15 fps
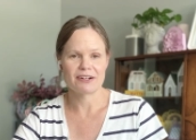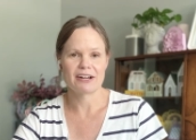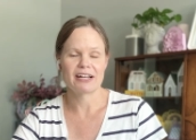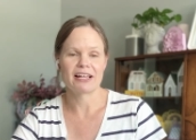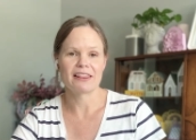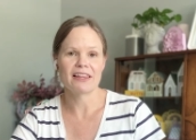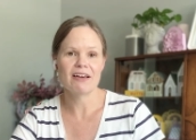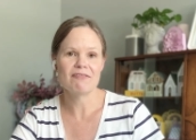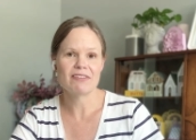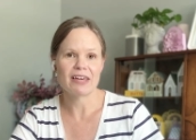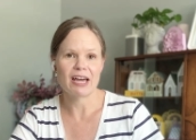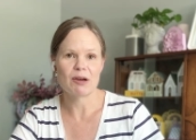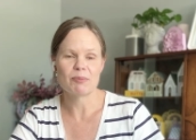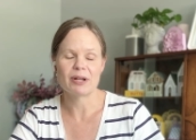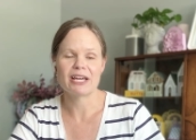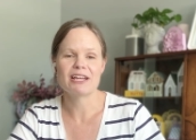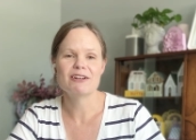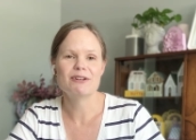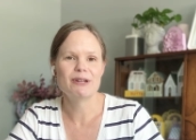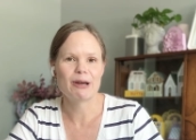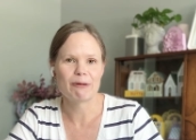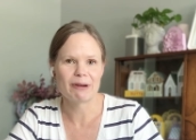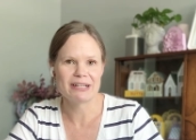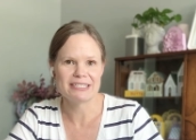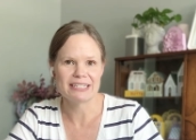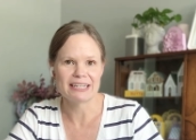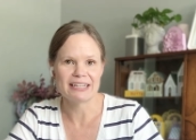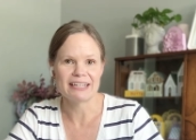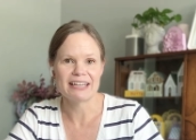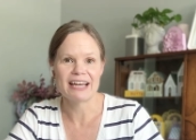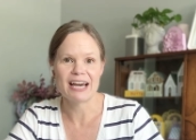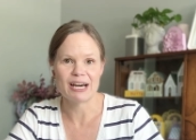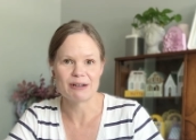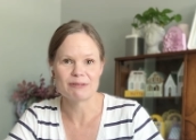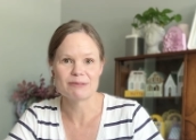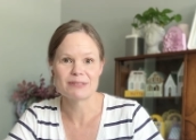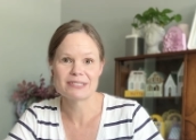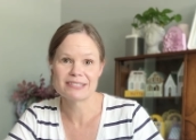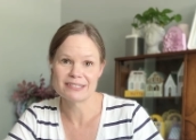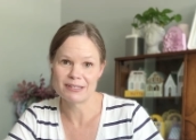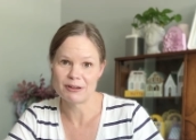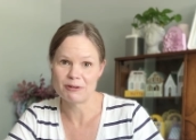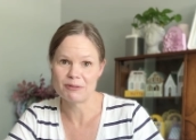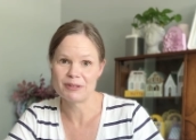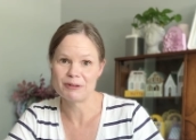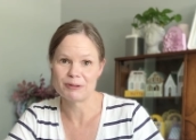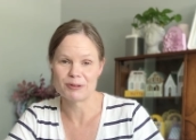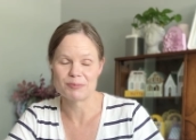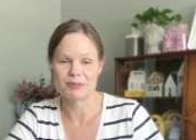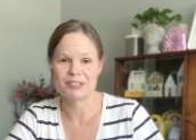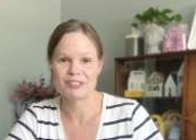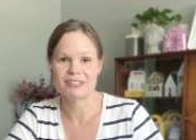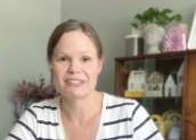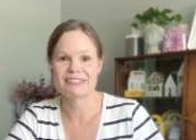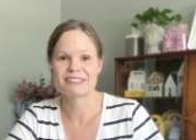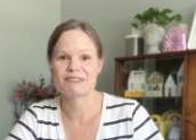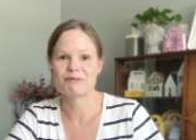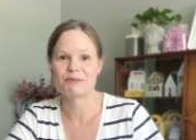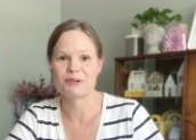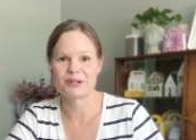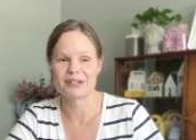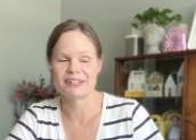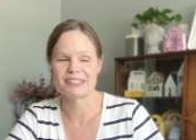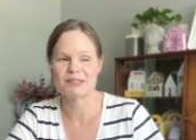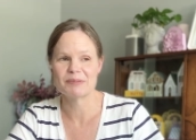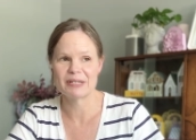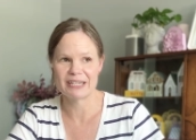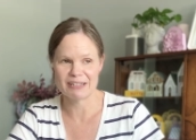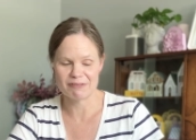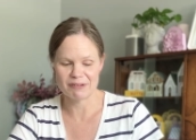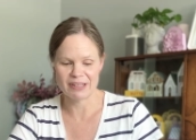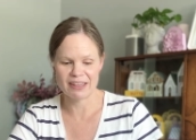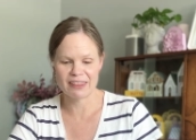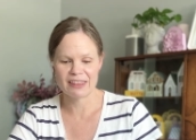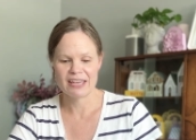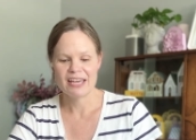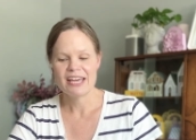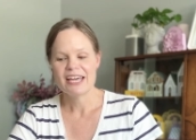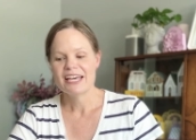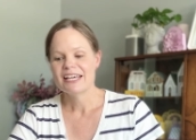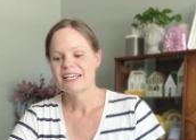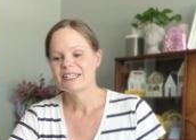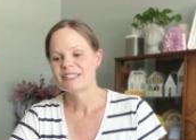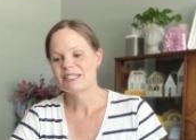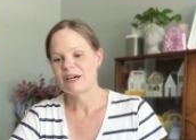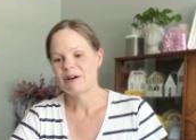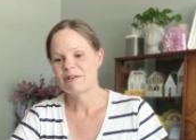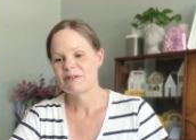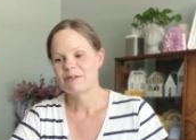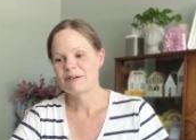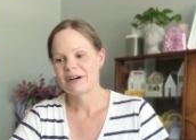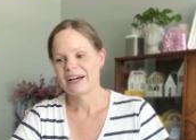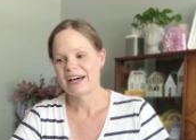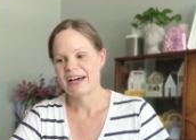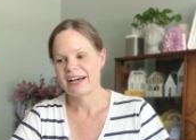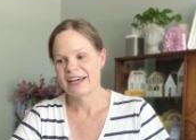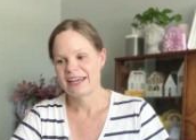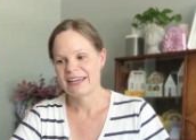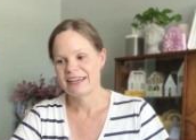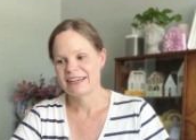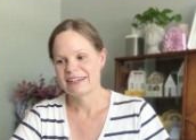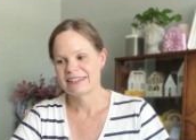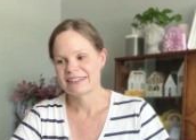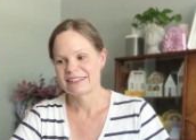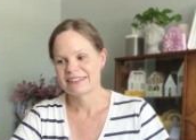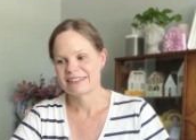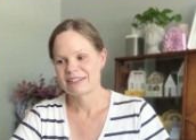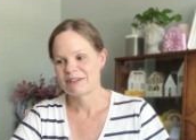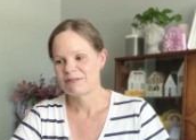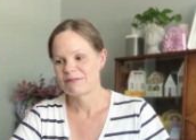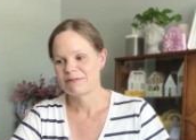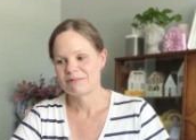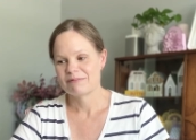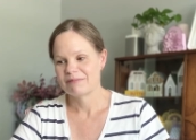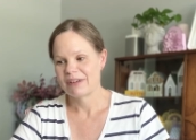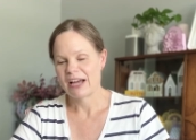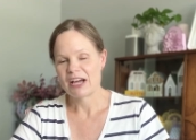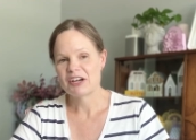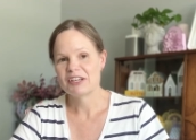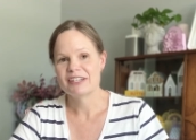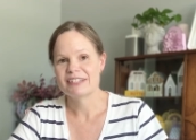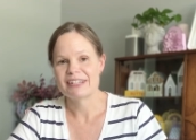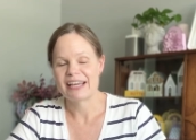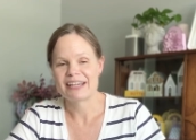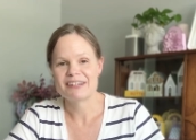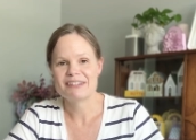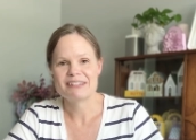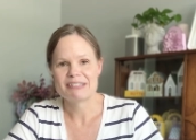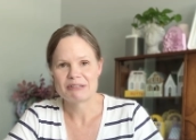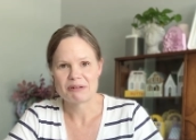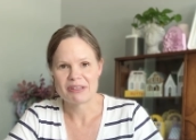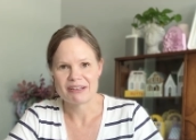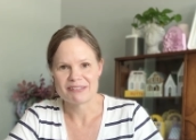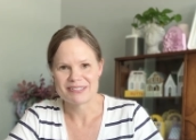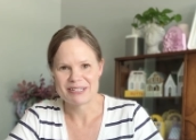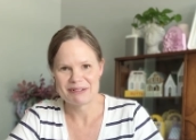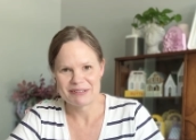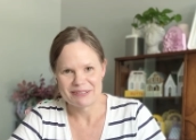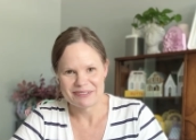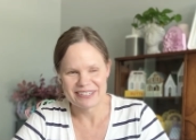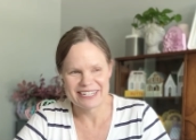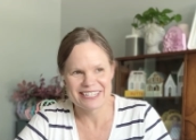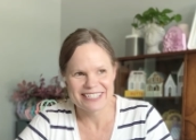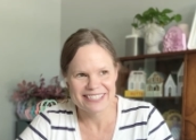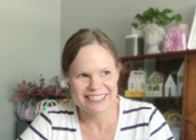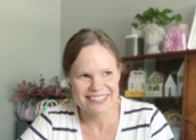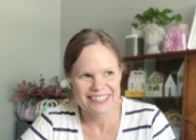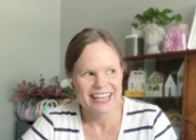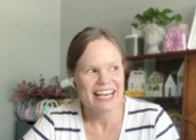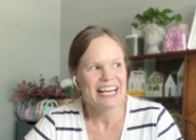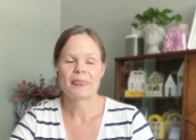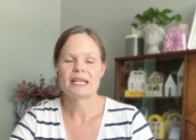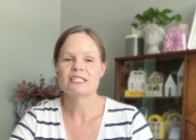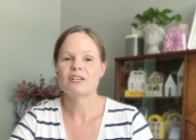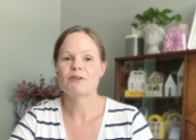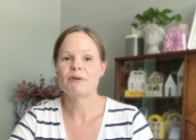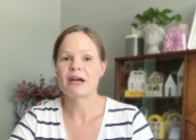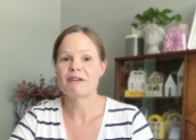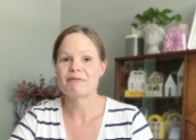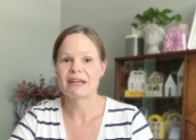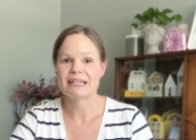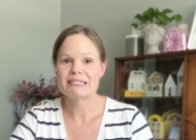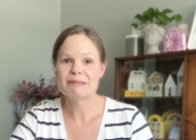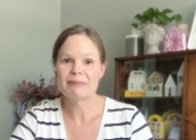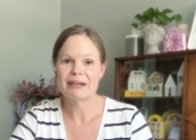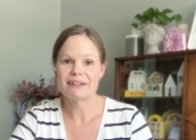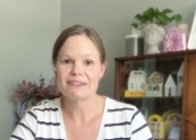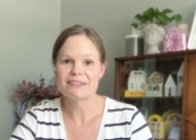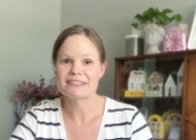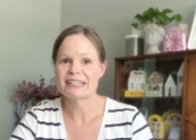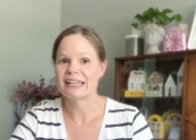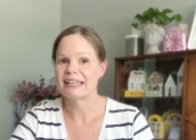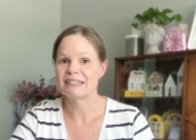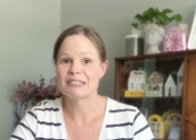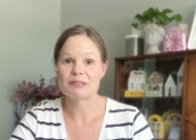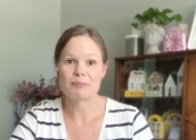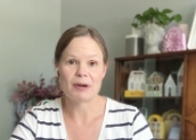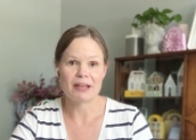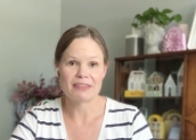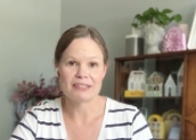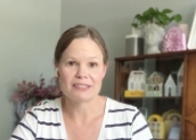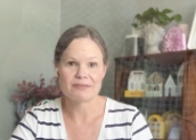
and I loved that, but I had no idea how slow the older machines were to begin with. So I couldn't deal with how slow it was. So I ran to Michael's and I just bought this